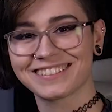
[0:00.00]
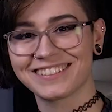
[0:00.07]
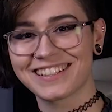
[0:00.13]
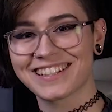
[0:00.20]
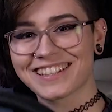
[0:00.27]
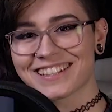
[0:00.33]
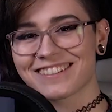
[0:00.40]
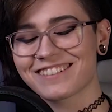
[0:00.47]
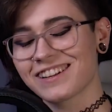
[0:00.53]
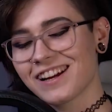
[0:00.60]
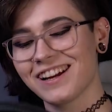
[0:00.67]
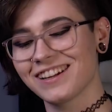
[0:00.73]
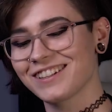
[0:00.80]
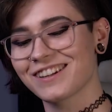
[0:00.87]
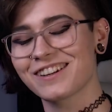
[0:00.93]
which is,
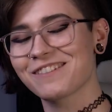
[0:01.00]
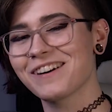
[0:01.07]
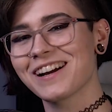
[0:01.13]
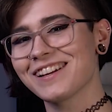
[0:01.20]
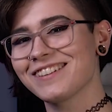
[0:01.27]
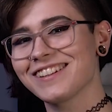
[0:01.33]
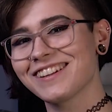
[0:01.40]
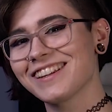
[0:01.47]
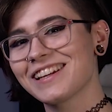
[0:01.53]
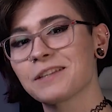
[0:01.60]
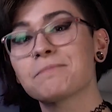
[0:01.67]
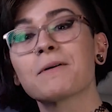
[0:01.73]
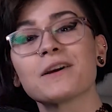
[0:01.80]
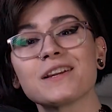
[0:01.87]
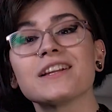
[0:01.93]
don't know why you do this,
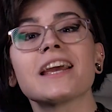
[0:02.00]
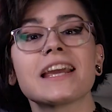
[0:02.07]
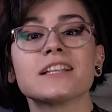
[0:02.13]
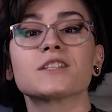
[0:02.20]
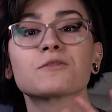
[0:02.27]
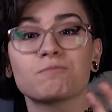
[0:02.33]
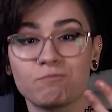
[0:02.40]
but it's